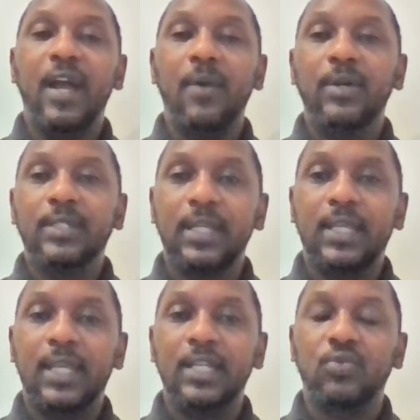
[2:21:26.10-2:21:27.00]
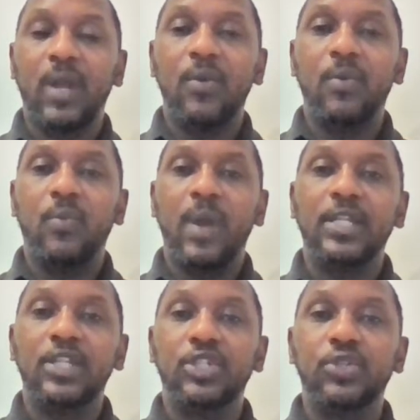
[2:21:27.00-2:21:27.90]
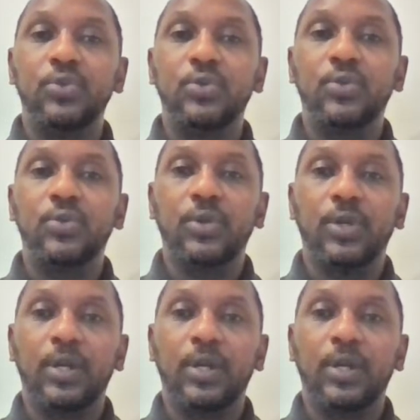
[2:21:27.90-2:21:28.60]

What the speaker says: If that was the case, why did you